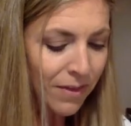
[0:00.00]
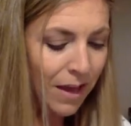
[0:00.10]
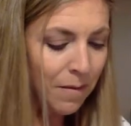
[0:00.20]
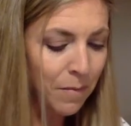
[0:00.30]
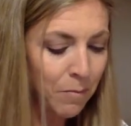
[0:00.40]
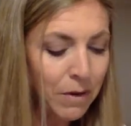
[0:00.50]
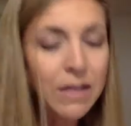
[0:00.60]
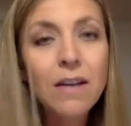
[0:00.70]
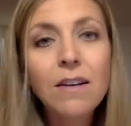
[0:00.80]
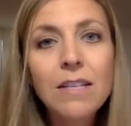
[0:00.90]

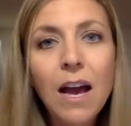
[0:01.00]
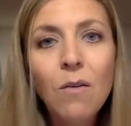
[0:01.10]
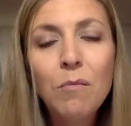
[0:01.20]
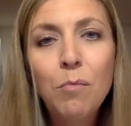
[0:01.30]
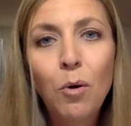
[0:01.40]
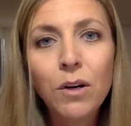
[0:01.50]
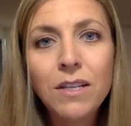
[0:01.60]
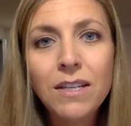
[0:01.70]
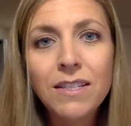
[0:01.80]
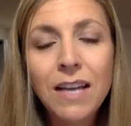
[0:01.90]
But here's how
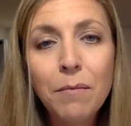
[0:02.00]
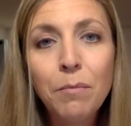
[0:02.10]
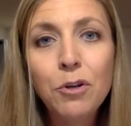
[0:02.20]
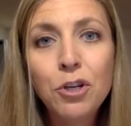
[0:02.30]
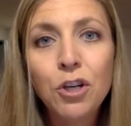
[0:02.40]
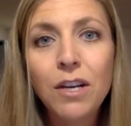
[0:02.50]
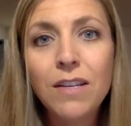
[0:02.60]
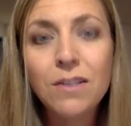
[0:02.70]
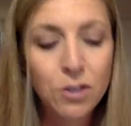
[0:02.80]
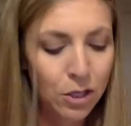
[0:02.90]
important temperature
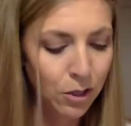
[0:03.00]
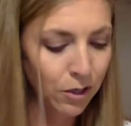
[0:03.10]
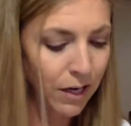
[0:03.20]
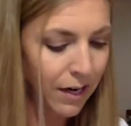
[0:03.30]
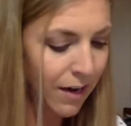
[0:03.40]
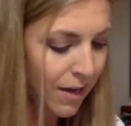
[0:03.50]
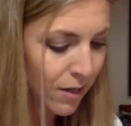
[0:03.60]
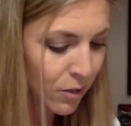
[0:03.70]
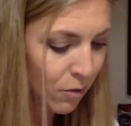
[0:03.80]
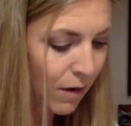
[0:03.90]
is to learning.
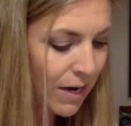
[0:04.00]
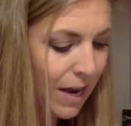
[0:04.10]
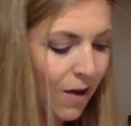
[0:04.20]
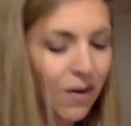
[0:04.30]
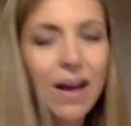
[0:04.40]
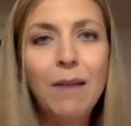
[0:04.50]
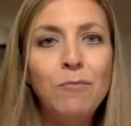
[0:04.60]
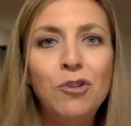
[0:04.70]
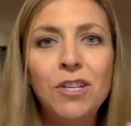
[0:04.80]
So right now I'm